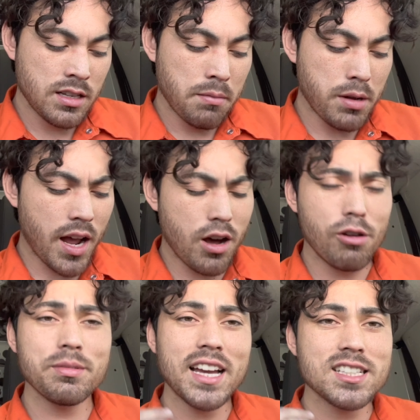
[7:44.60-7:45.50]
But I
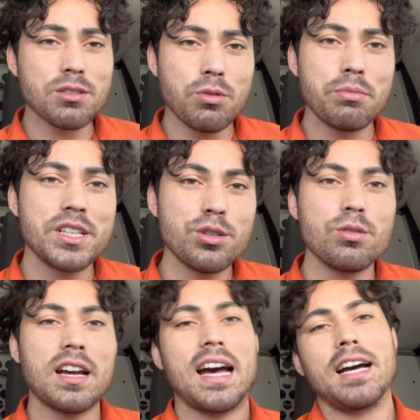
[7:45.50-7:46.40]
hope that's the one we do
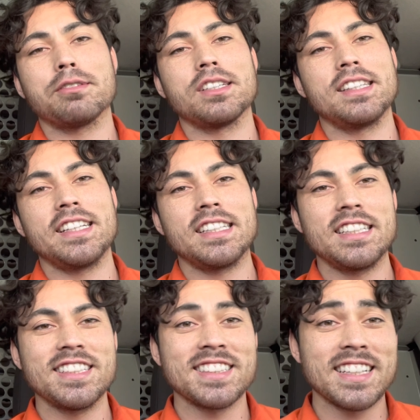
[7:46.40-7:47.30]
after the
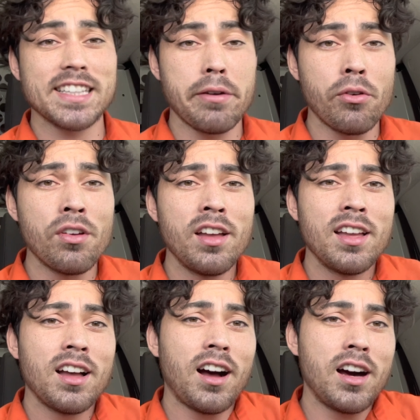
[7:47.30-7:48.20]
Adidas Next Level.
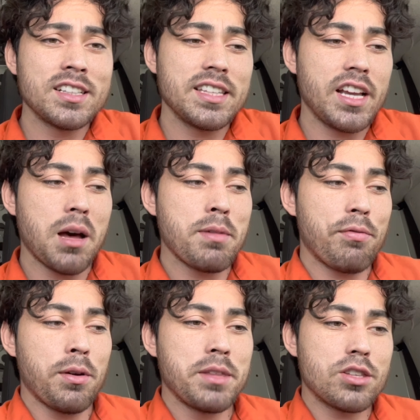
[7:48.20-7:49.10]
Honestly, coming
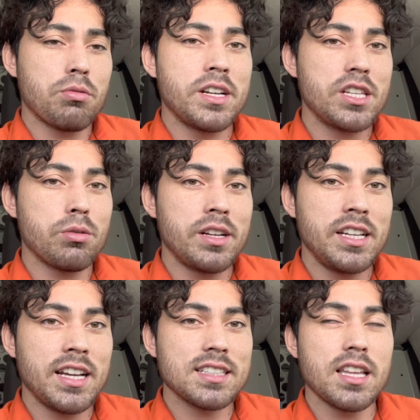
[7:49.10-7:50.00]
from the 2020
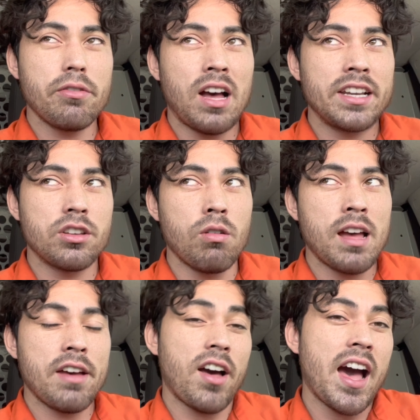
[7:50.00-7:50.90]
Next Level, I don't
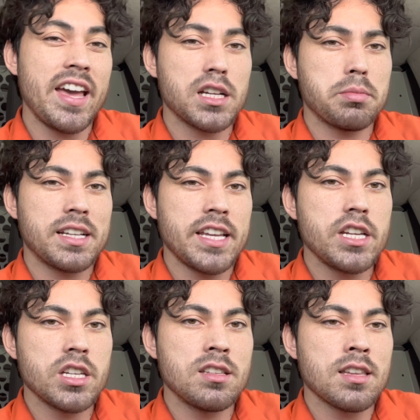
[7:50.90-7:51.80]
have high
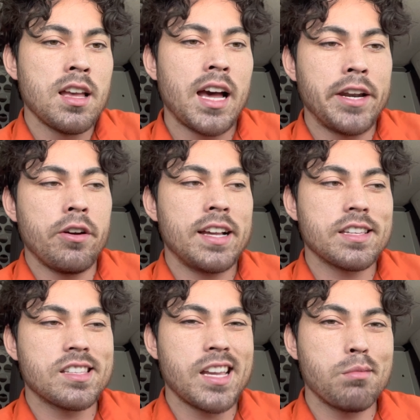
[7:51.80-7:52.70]
expectations. I know it has the
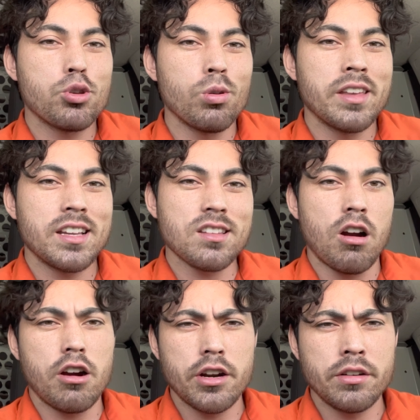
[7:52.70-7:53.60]
same tooling as a
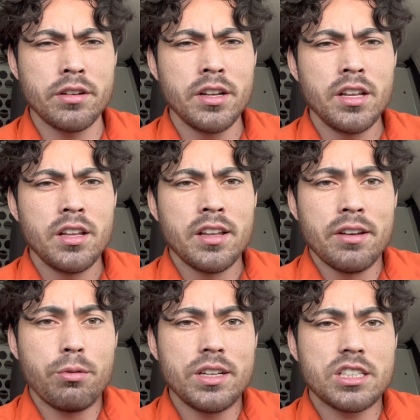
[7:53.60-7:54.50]
Harden,
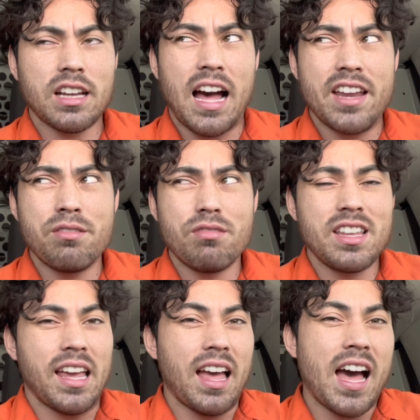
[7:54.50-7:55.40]
which I
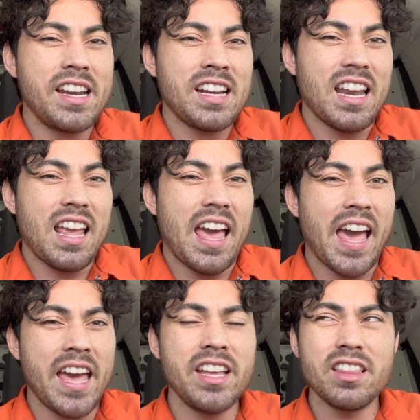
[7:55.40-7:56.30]
didn't
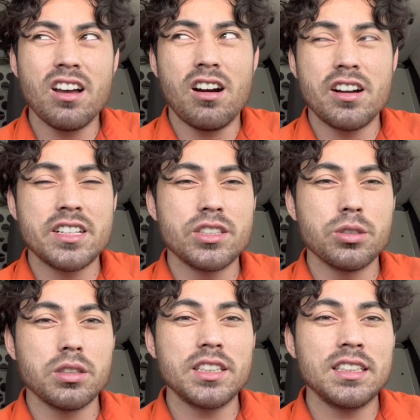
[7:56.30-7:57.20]
hate the Harden
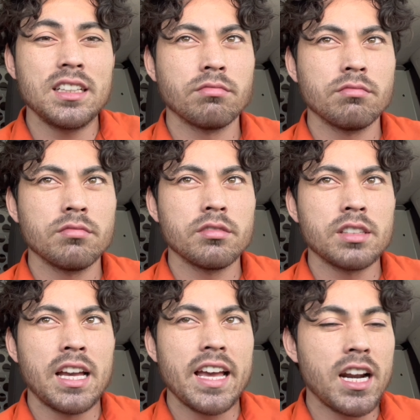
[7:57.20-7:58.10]
tooling,
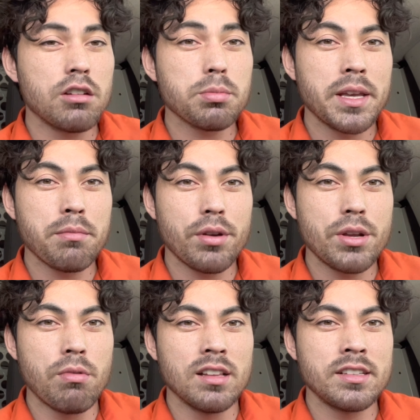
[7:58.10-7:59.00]
and I was playing pretty
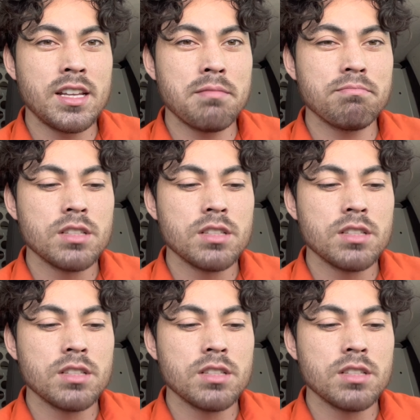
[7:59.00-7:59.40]
well in them.